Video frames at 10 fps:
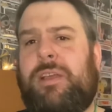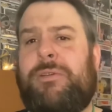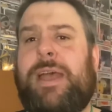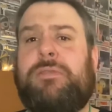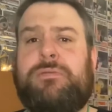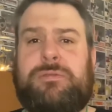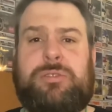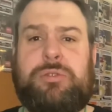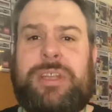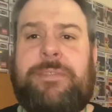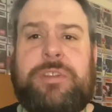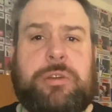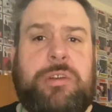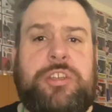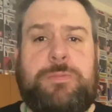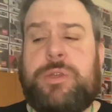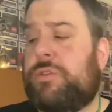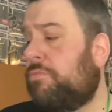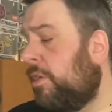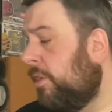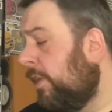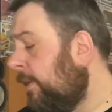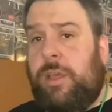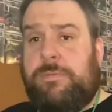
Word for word: around just after Christmas, really.